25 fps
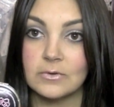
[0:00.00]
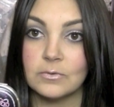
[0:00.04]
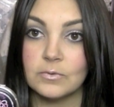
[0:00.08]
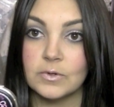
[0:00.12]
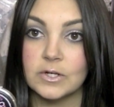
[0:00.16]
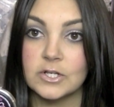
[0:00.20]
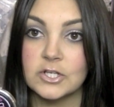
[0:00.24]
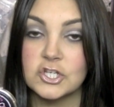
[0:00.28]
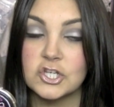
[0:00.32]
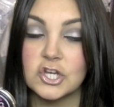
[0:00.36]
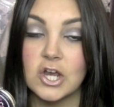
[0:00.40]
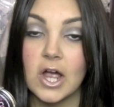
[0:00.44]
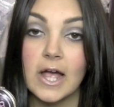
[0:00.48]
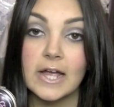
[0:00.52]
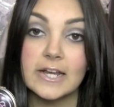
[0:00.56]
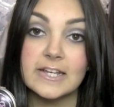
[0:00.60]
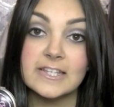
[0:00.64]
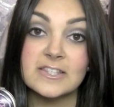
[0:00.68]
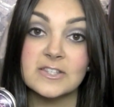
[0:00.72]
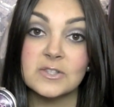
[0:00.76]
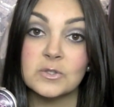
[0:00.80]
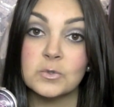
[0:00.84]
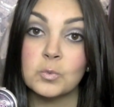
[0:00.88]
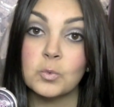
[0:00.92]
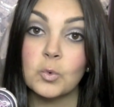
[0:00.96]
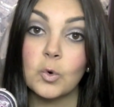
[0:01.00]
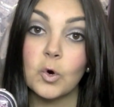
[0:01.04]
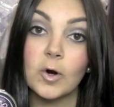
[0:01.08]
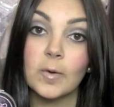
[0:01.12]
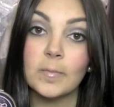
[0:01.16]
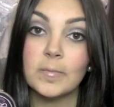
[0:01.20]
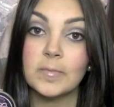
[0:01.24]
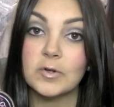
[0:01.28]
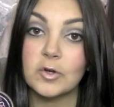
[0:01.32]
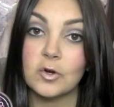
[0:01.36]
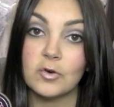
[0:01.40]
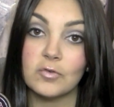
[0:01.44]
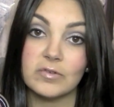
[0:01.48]
which I
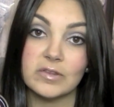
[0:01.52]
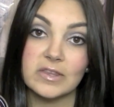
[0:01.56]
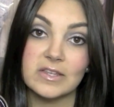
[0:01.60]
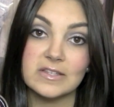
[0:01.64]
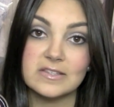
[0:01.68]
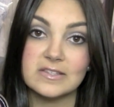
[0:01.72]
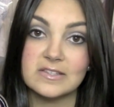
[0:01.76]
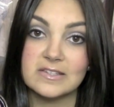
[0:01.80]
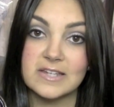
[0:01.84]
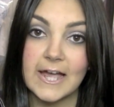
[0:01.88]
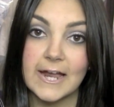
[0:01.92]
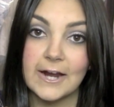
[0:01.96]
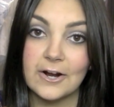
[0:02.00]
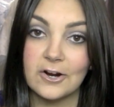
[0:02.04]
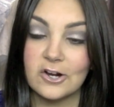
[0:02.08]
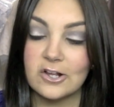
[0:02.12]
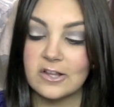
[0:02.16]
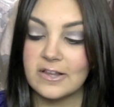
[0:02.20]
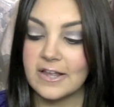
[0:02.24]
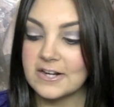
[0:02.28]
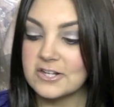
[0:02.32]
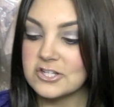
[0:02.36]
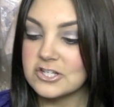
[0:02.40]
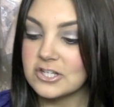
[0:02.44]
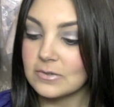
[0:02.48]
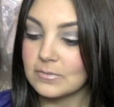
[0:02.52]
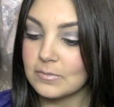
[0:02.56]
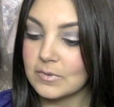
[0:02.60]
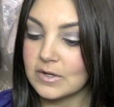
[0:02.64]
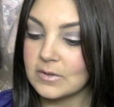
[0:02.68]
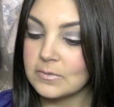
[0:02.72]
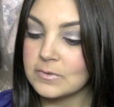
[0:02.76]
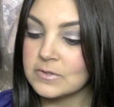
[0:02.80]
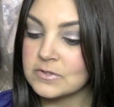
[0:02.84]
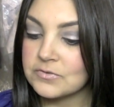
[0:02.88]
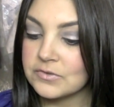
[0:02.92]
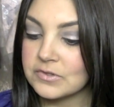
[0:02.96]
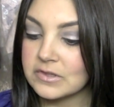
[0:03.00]
swarmed over this entire collection when
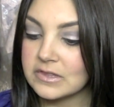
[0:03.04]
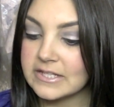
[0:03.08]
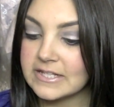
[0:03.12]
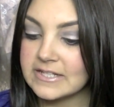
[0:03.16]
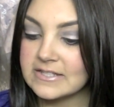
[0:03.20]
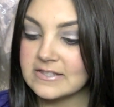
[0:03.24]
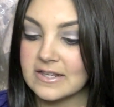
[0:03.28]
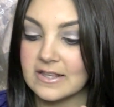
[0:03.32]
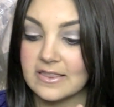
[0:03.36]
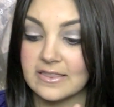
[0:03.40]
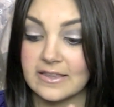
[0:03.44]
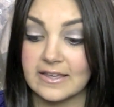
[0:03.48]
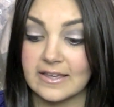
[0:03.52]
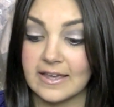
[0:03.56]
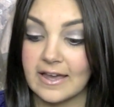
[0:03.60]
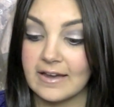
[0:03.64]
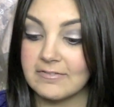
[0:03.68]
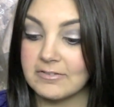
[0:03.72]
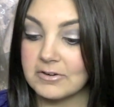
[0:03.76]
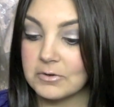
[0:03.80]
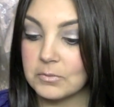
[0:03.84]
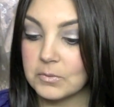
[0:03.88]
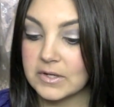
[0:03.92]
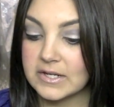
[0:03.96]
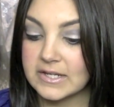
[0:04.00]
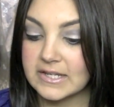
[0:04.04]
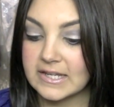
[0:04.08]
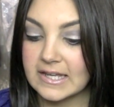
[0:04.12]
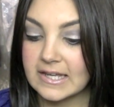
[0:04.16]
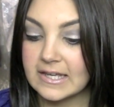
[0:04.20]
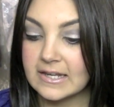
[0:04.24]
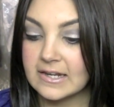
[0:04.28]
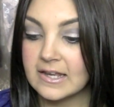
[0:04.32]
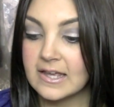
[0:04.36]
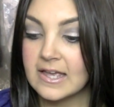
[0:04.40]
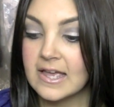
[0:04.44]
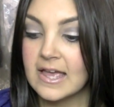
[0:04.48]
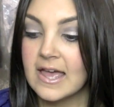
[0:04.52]
it was released. I think everyone
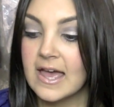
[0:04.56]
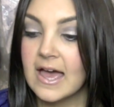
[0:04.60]
did.